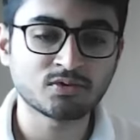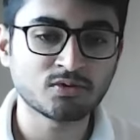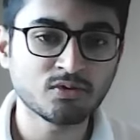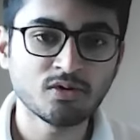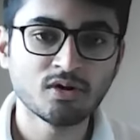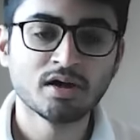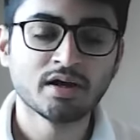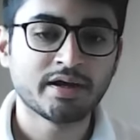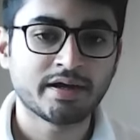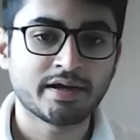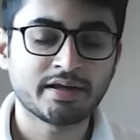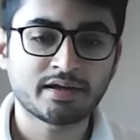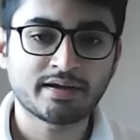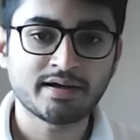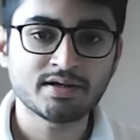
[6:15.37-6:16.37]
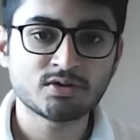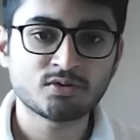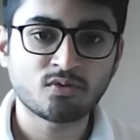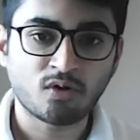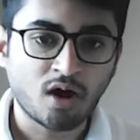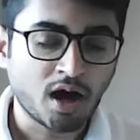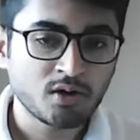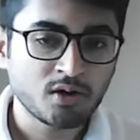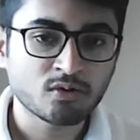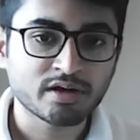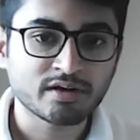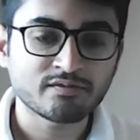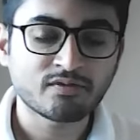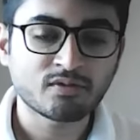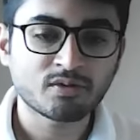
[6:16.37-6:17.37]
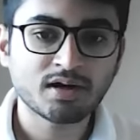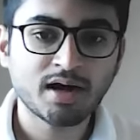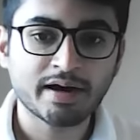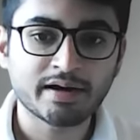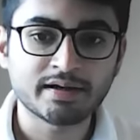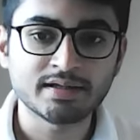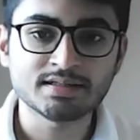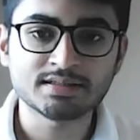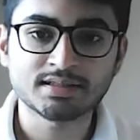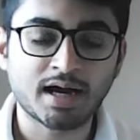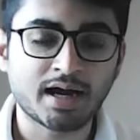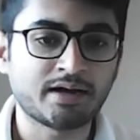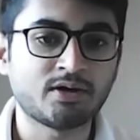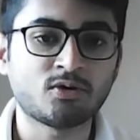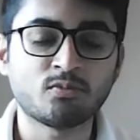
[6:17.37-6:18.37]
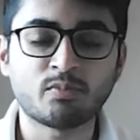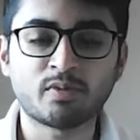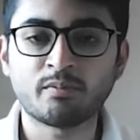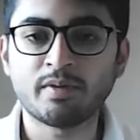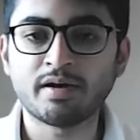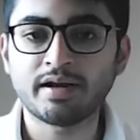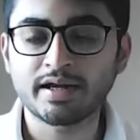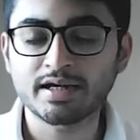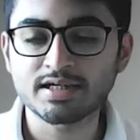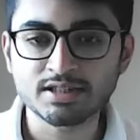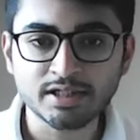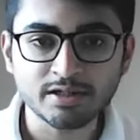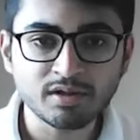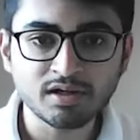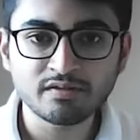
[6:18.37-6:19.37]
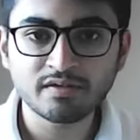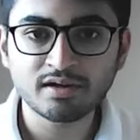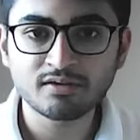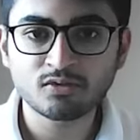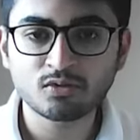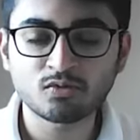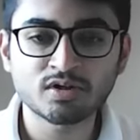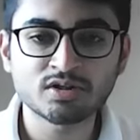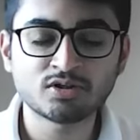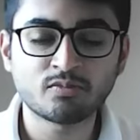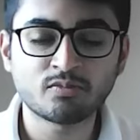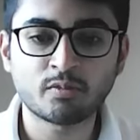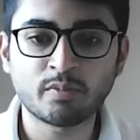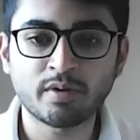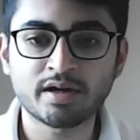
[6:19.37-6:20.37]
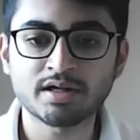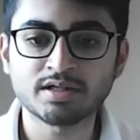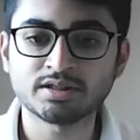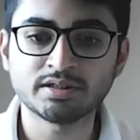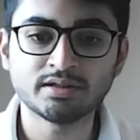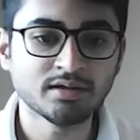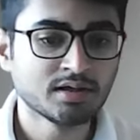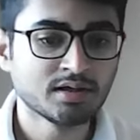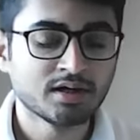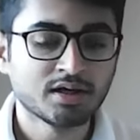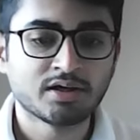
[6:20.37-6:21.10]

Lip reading: in case you are looking for guidance and to prepare extremely well towards your preparation.